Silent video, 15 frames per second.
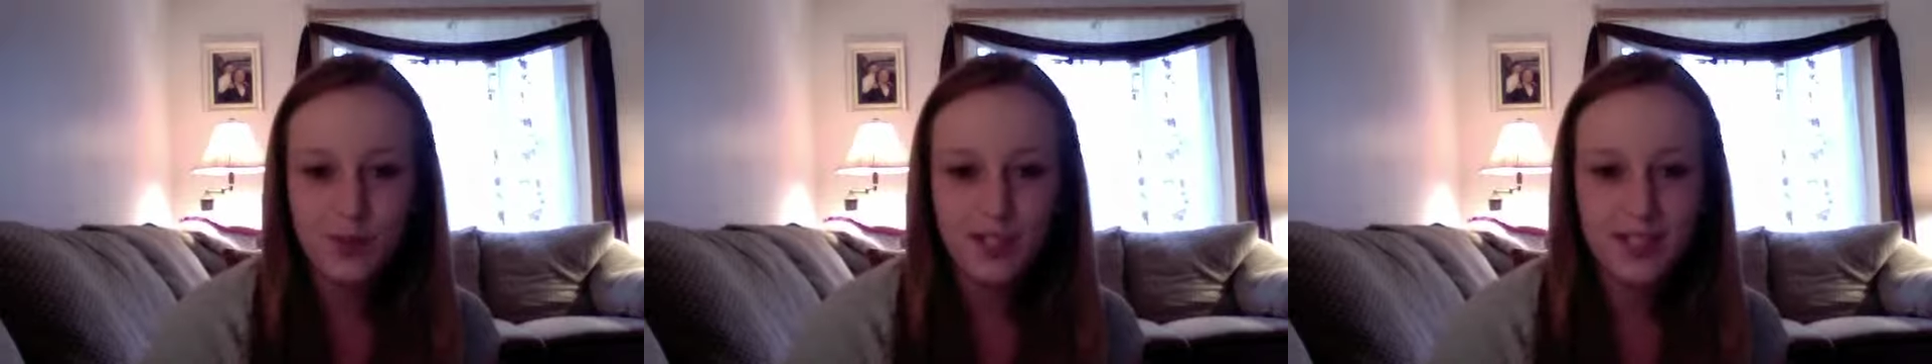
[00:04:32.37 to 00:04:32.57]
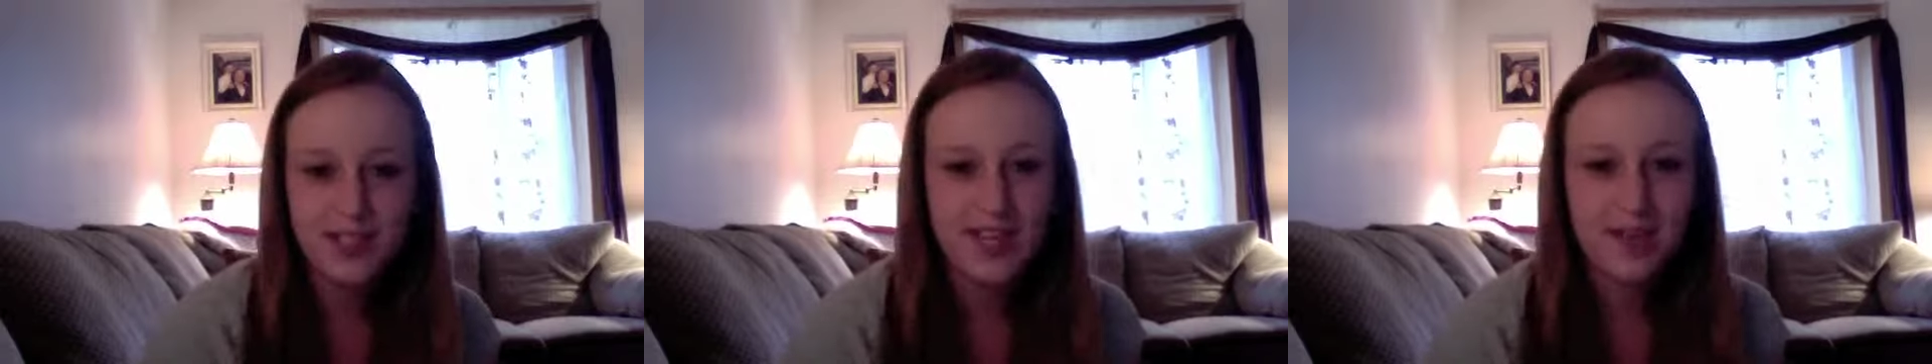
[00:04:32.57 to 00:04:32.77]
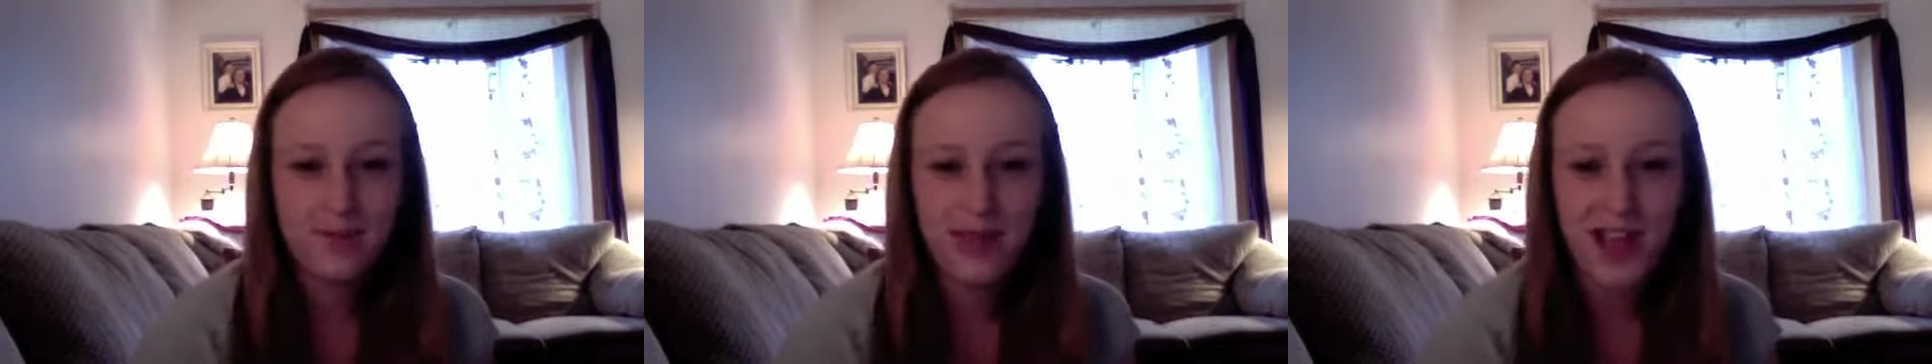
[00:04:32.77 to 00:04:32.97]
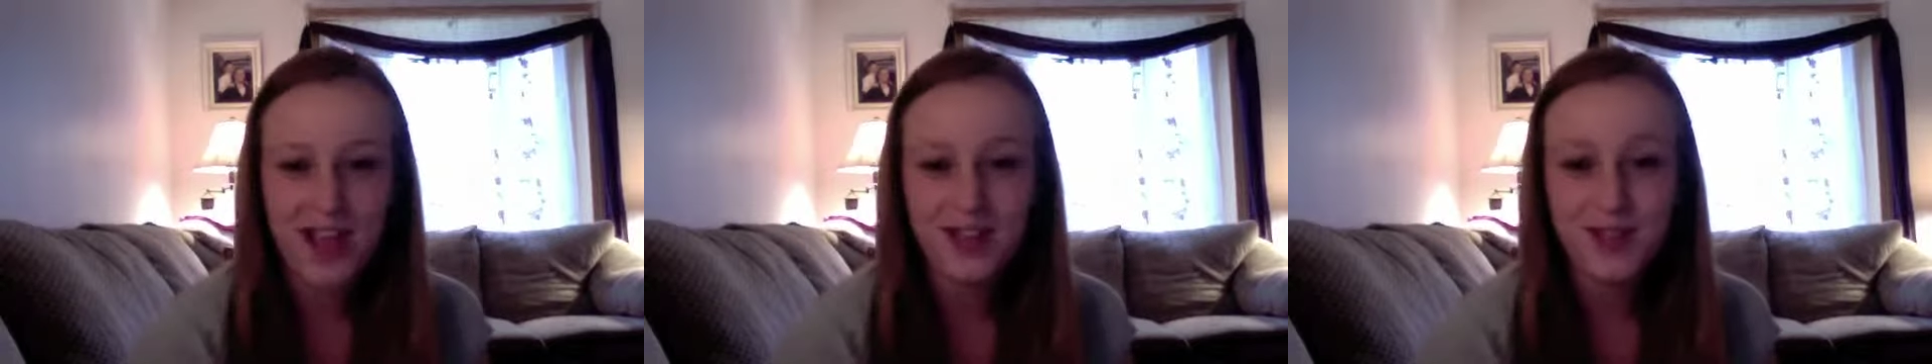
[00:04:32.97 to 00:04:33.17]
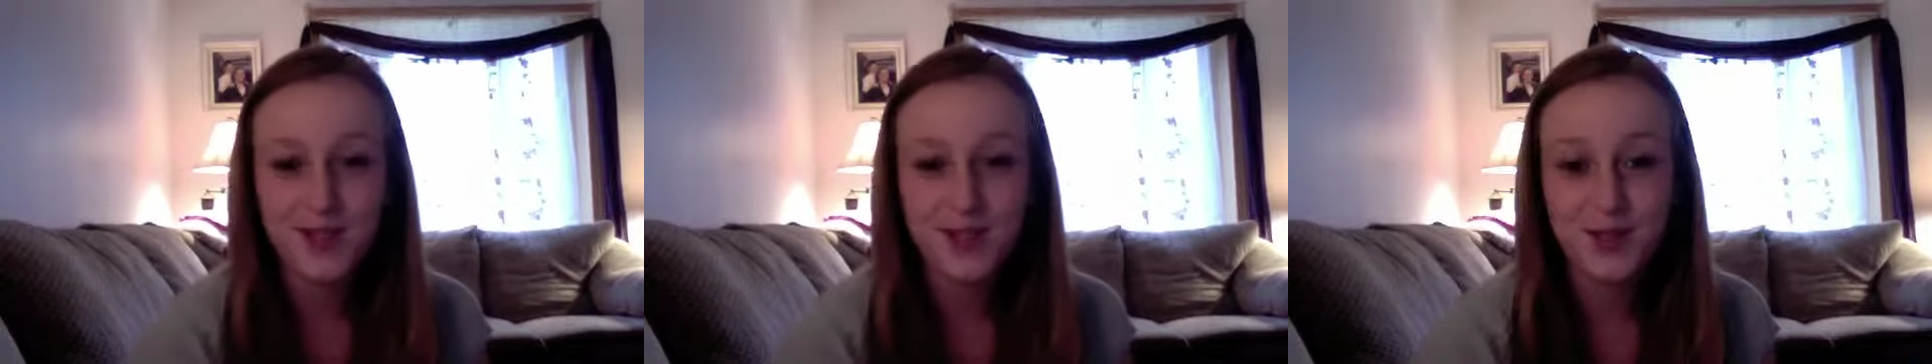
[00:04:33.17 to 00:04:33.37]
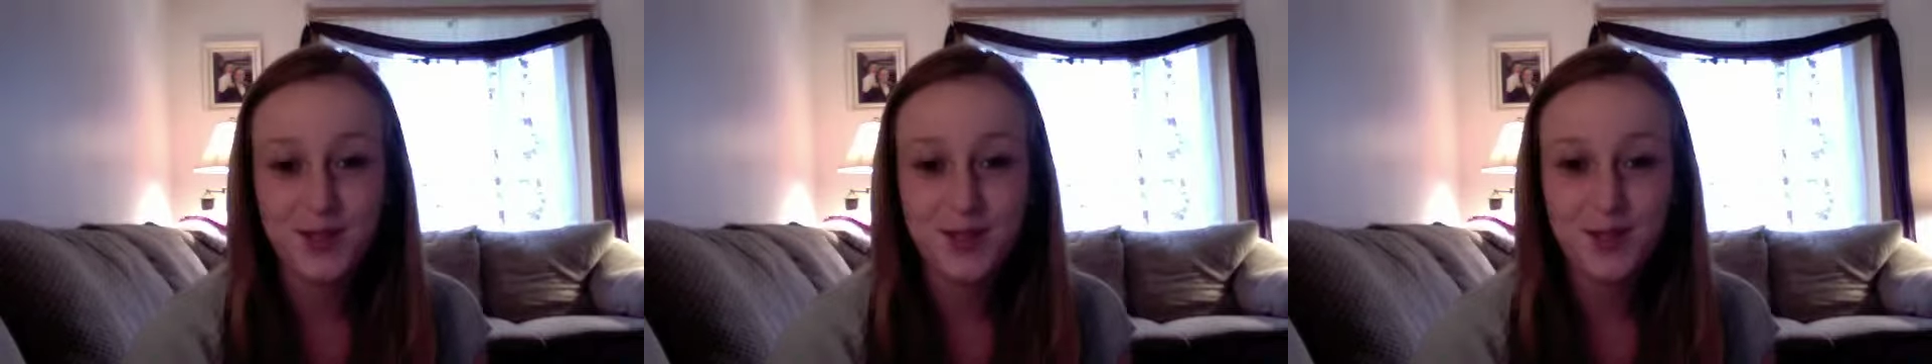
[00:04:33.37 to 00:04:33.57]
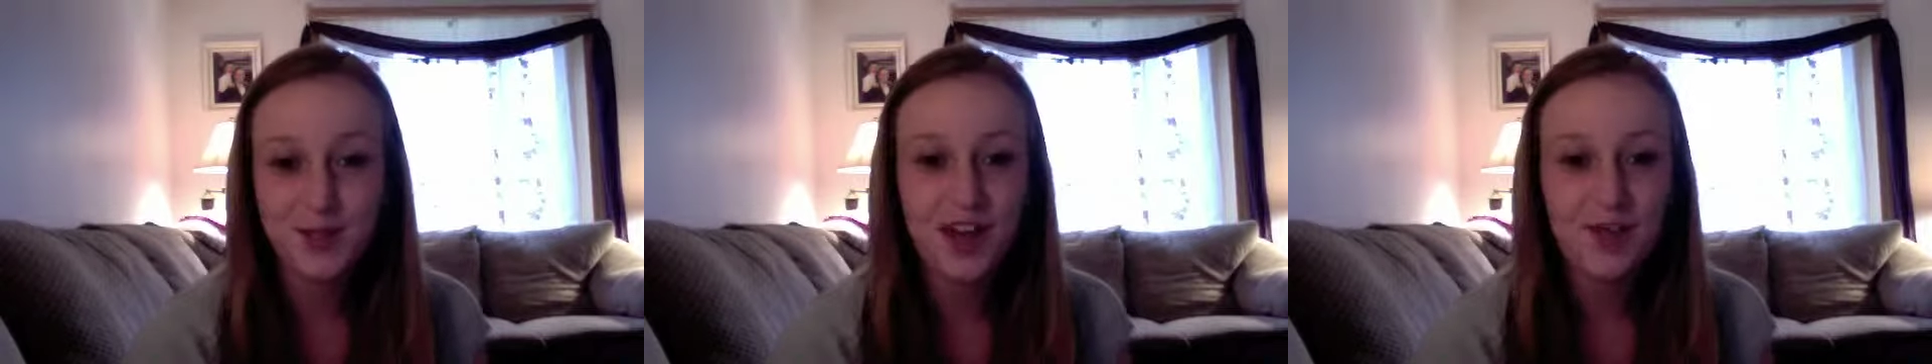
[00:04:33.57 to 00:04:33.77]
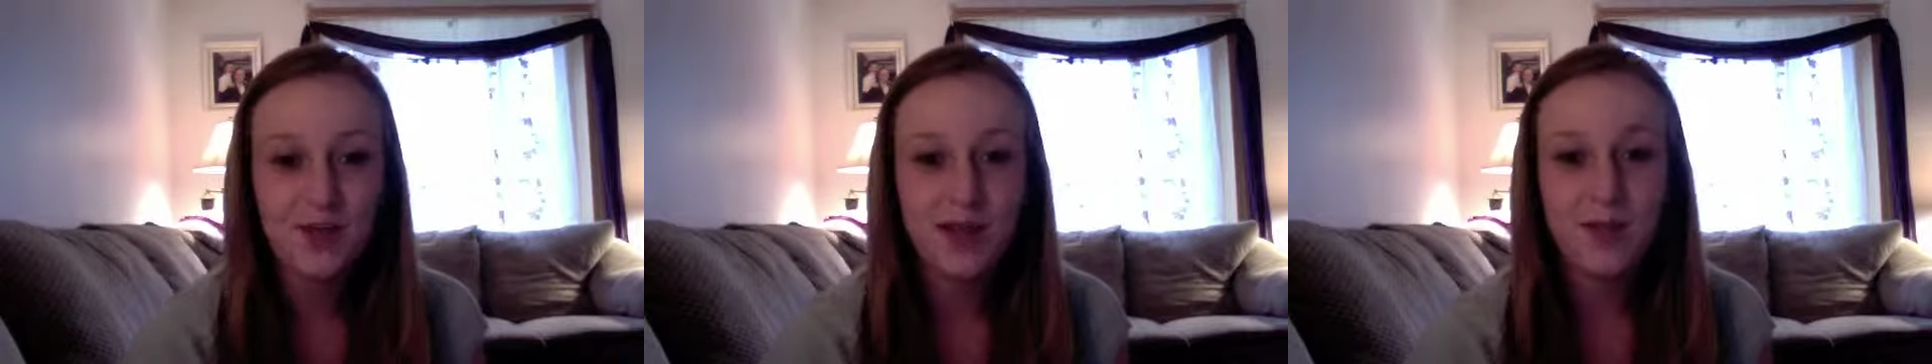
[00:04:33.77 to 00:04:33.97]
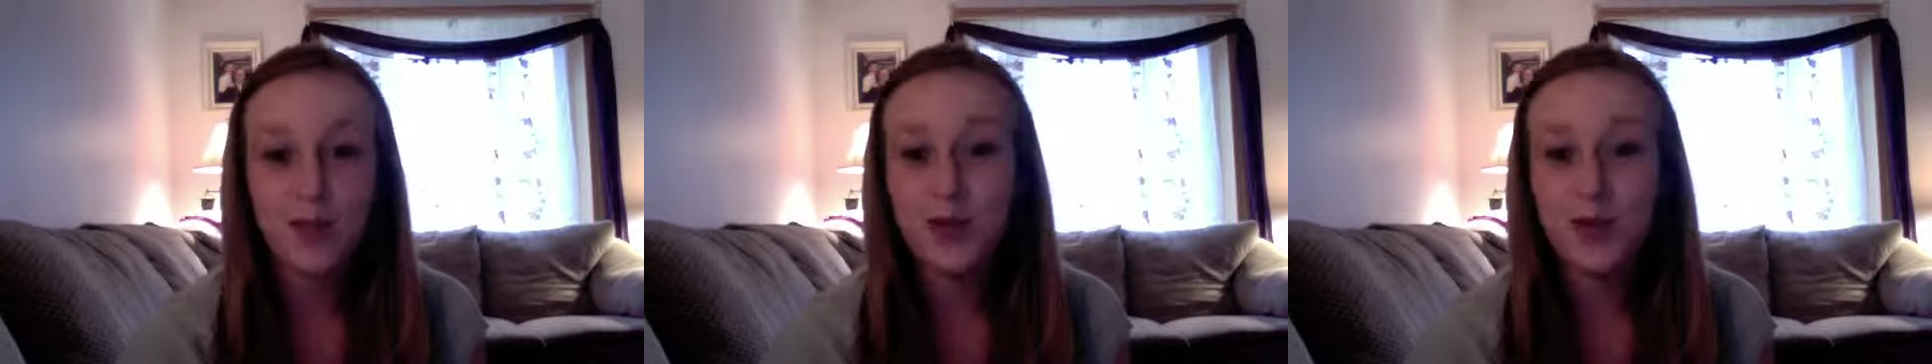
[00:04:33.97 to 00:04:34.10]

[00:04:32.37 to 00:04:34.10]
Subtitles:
because it gave me answers to a lot of my